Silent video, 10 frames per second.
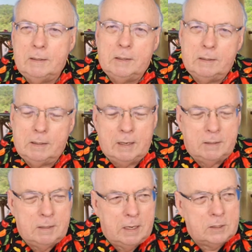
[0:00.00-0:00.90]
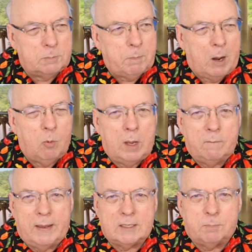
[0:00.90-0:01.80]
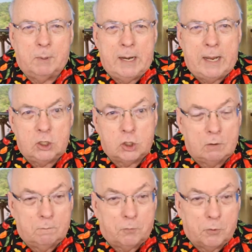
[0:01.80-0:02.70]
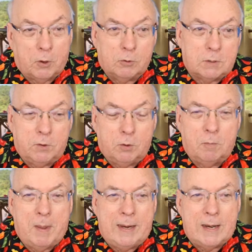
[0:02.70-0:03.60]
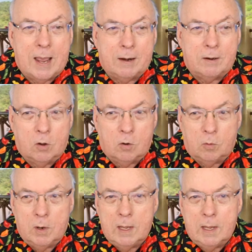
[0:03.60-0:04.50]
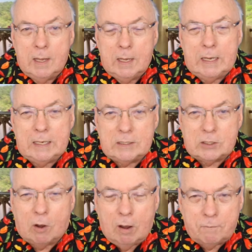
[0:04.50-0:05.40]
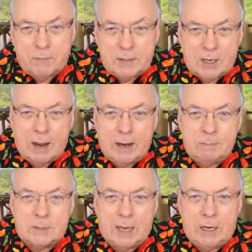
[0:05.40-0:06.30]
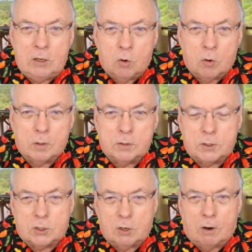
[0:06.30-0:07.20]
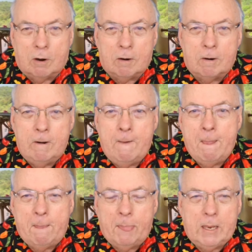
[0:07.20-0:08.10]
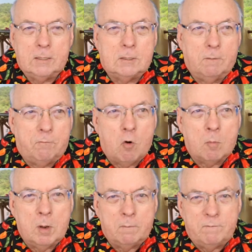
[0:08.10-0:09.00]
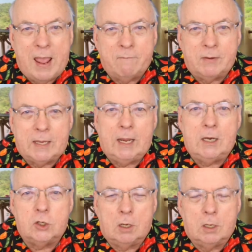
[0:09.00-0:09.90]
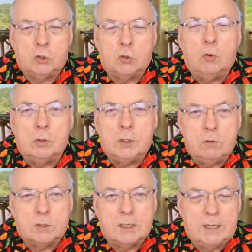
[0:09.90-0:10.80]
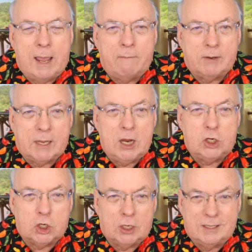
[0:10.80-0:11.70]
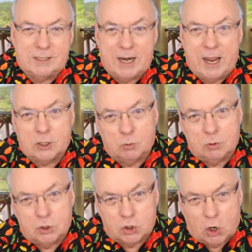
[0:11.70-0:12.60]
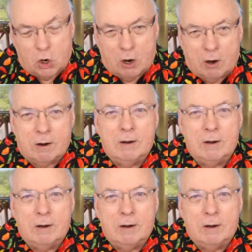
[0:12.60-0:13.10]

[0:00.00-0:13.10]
and just by way of explanation, for those of you who may not know, is oftentimes a North Star is a form of navigation, a tool used in navigation. It's an actual star,